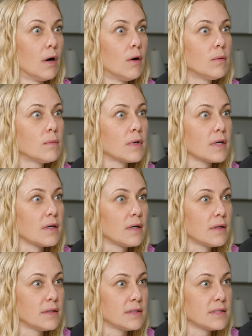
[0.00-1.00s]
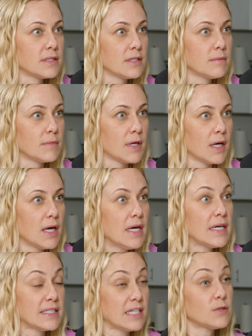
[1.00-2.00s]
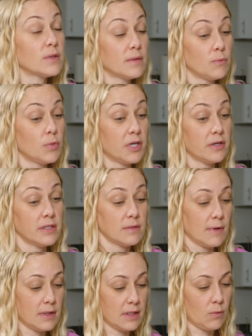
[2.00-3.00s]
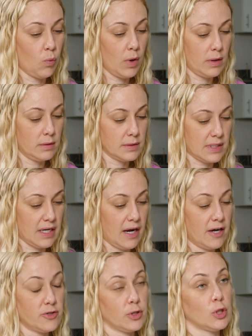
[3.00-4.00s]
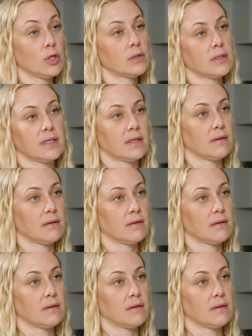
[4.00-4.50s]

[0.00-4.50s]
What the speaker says: Oh my God, the stigma. Because that's what I'm curious about, like what psychiatry looked like